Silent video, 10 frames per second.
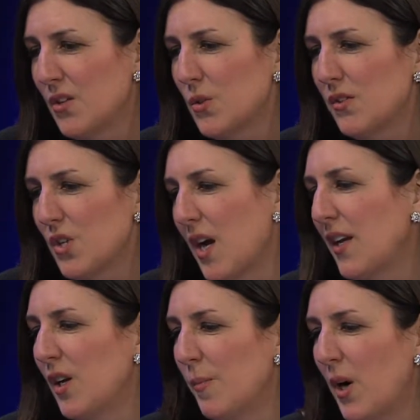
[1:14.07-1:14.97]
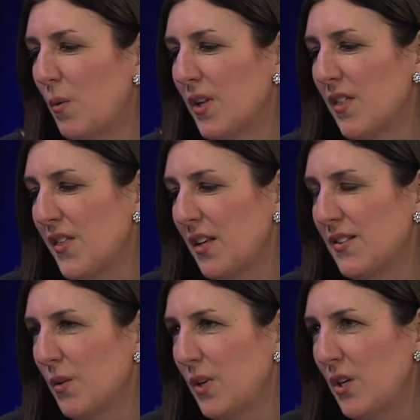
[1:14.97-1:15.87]
sort of talking about one of the things
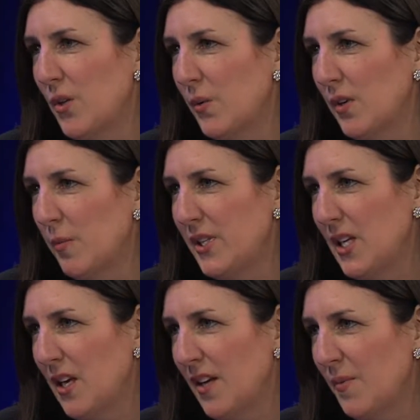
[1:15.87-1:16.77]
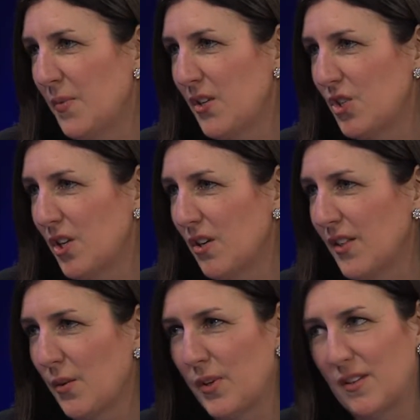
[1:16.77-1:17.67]
that we know that we're going to be taking up this year
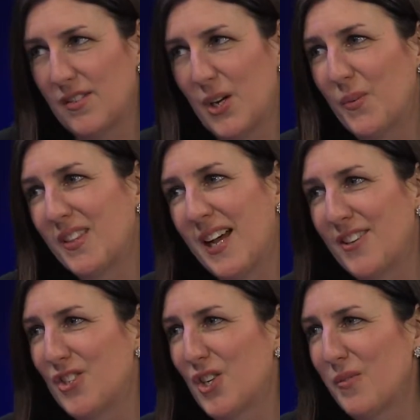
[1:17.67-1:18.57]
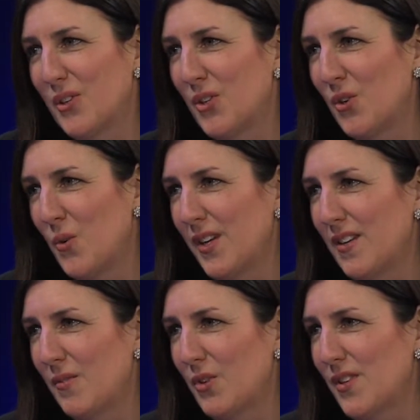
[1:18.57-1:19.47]
that we dealt with last year but couldn't quite
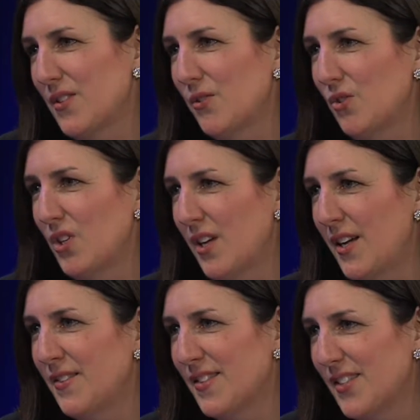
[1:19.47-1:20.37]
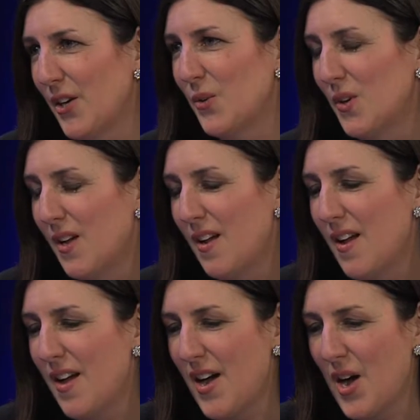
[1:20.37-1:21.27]
come to resolution on. Right. So
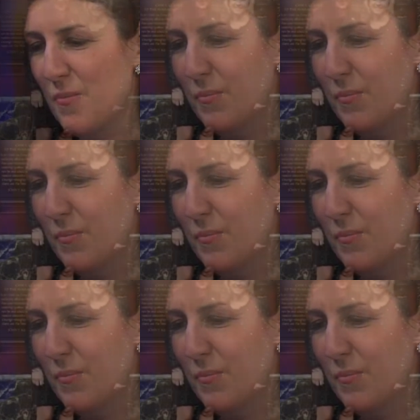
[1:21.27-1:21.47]
um,